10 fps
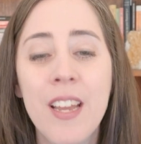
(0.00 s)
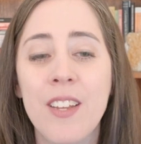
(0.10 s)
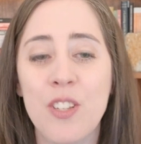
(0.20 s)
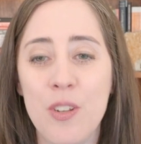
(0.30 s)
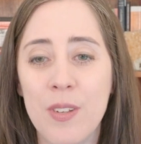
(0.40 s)

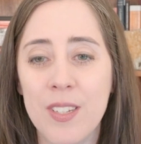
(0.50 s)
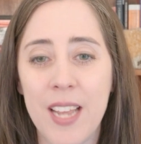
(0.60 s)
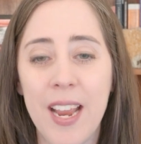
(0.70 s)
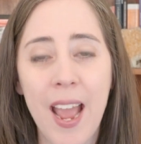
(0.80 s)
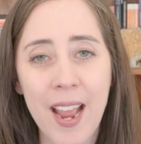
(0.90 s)
So you can
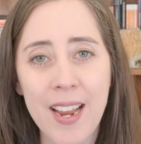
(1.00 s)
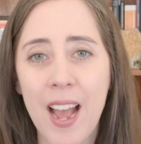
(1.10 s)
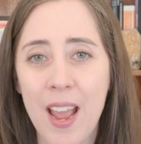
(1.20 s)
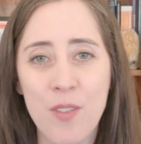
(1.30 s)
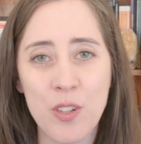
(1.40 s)
say, hey, I
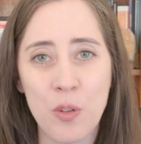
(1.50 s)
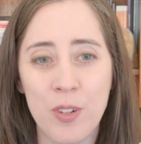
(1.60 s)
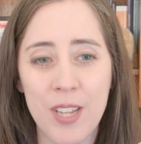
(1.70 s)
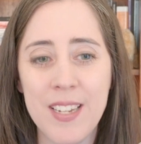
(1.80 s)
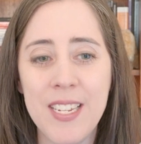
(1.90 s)
have this course
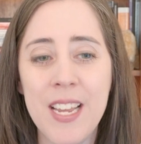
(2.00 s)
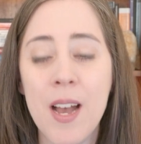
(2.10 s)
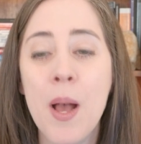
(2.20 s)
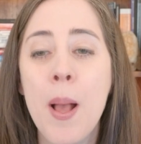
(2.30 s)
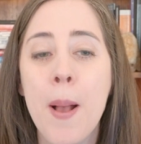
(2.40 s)
idea.